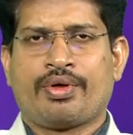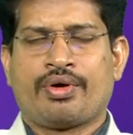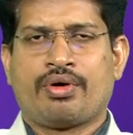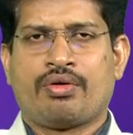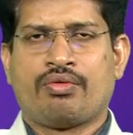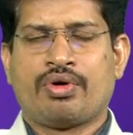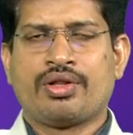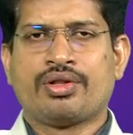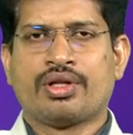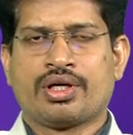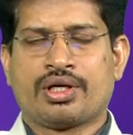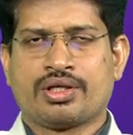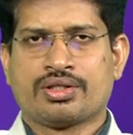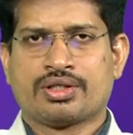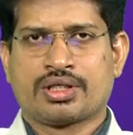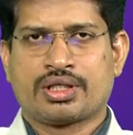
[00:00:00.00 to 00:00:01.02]
uh, when there
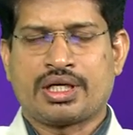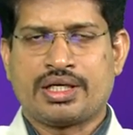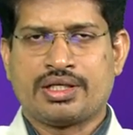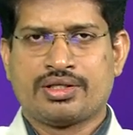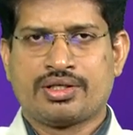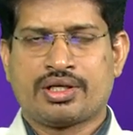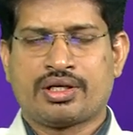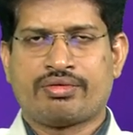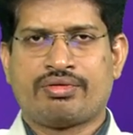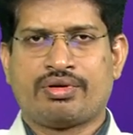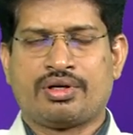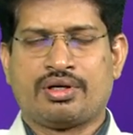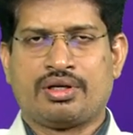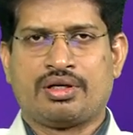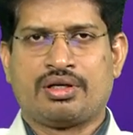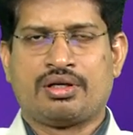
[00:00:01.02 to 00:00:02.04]
is a kind of
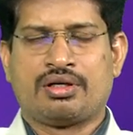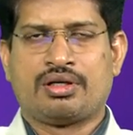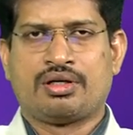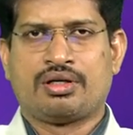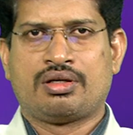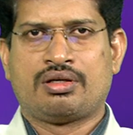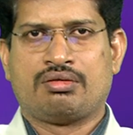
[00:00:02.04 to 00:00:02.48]
uh,